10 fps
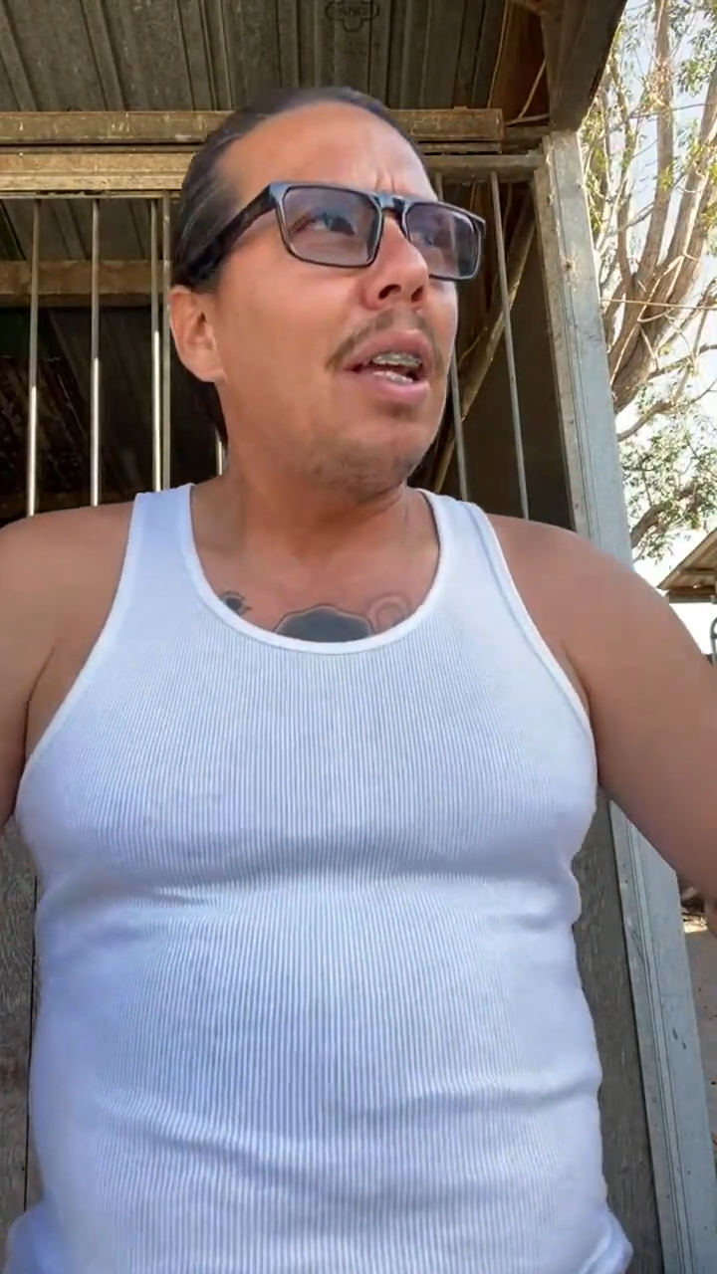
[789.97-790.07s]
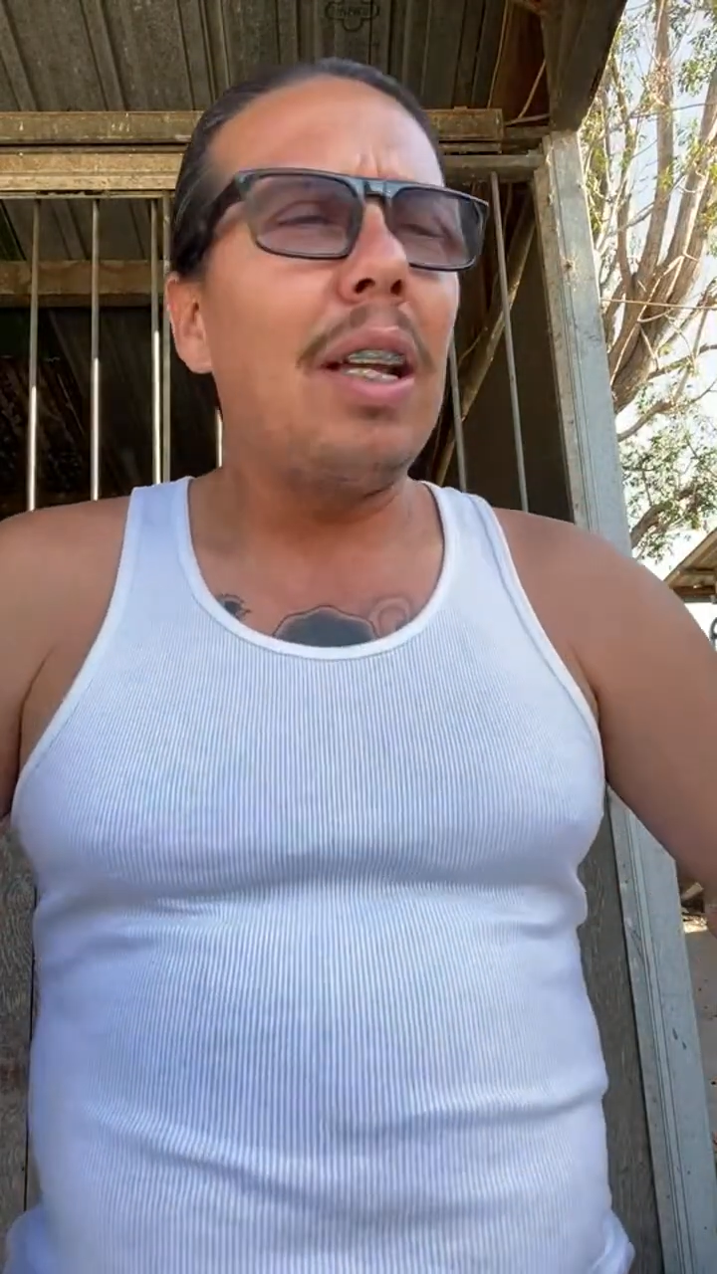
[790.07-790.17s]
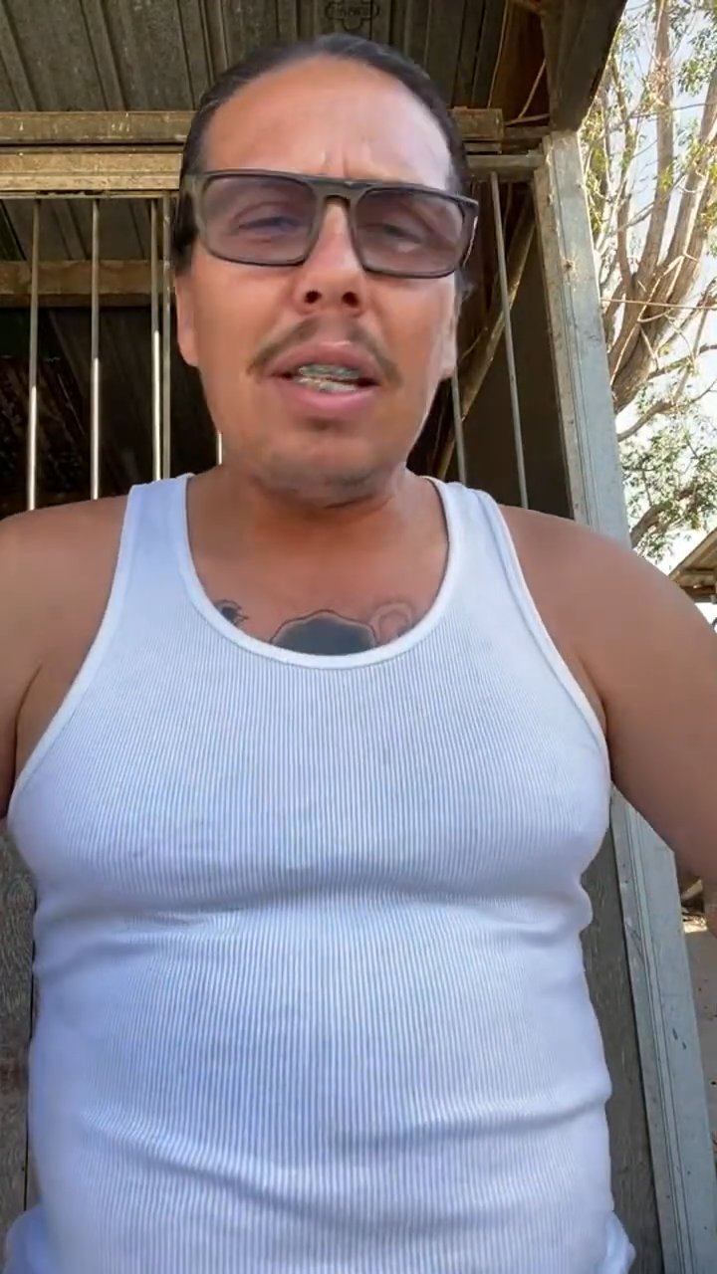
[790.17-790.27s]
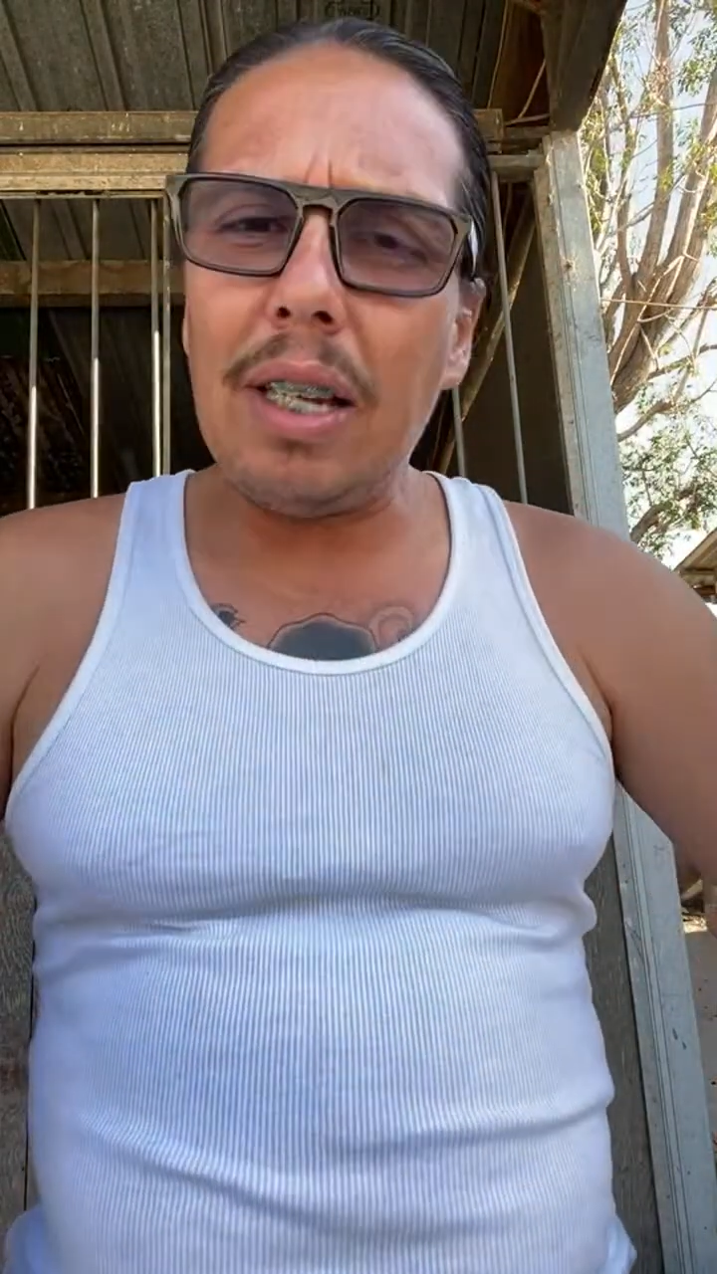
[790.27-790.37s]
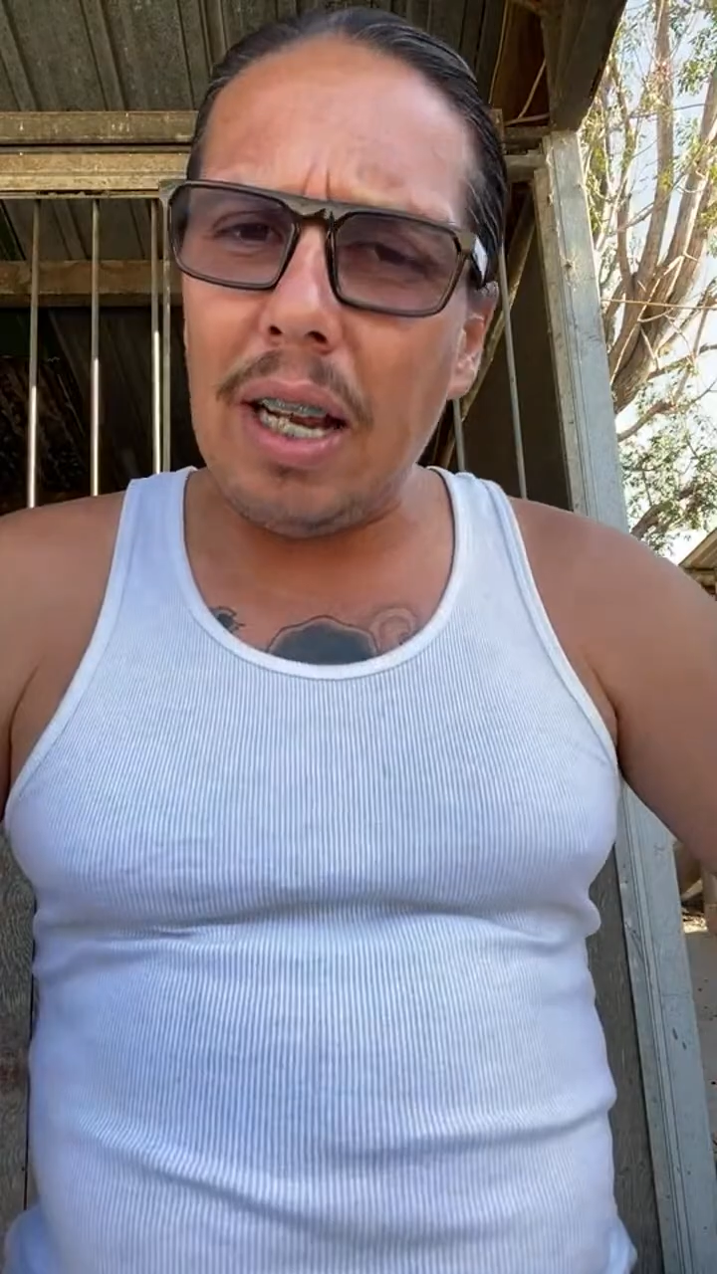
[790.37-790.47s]

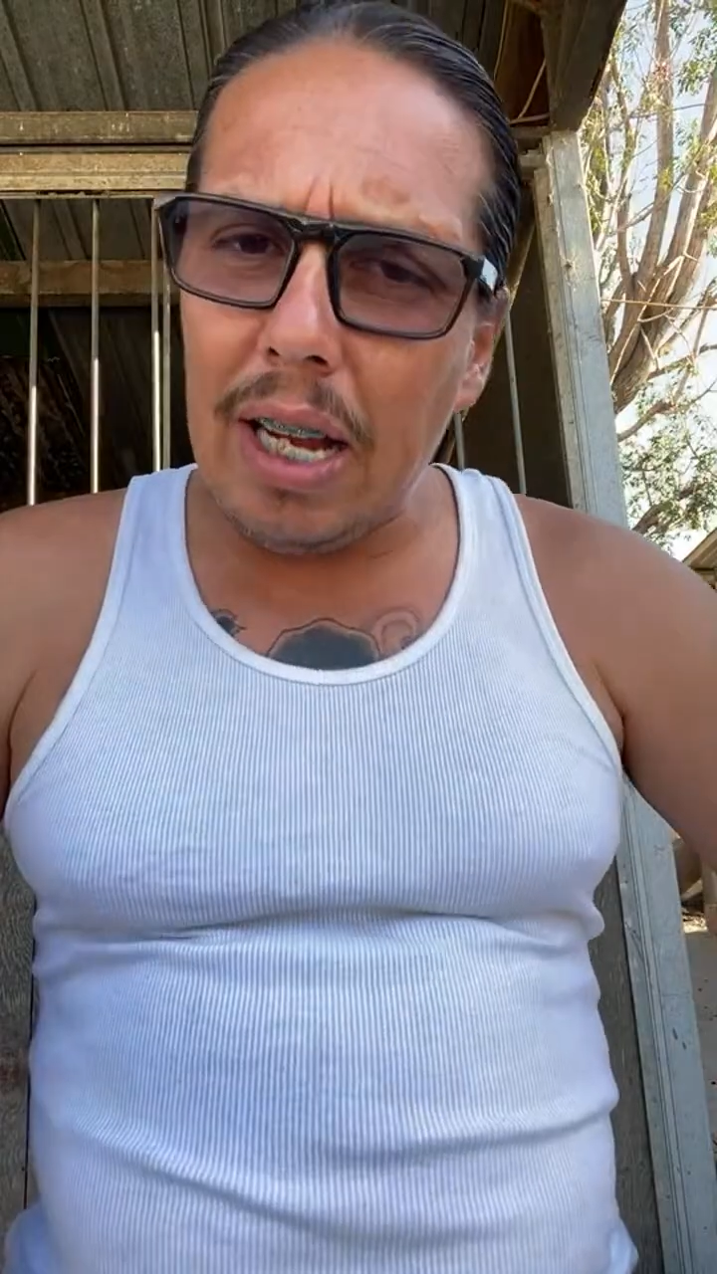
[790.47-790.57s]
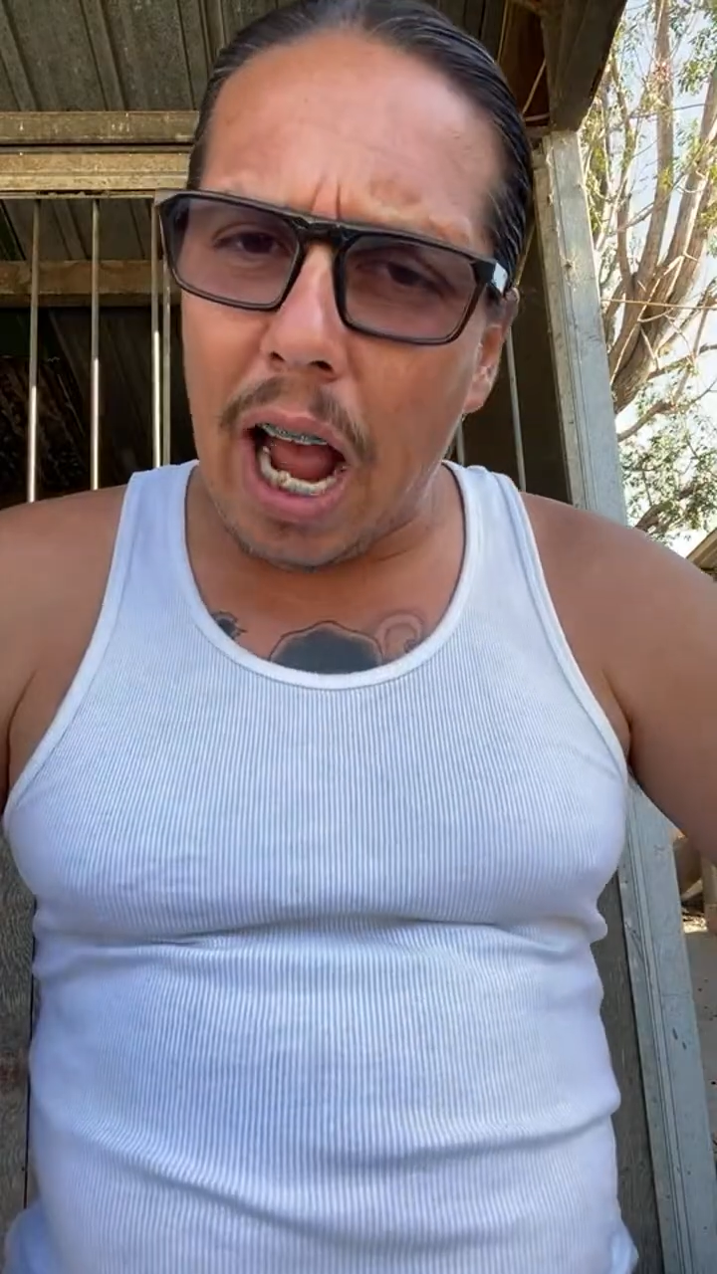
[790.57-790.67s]
He said he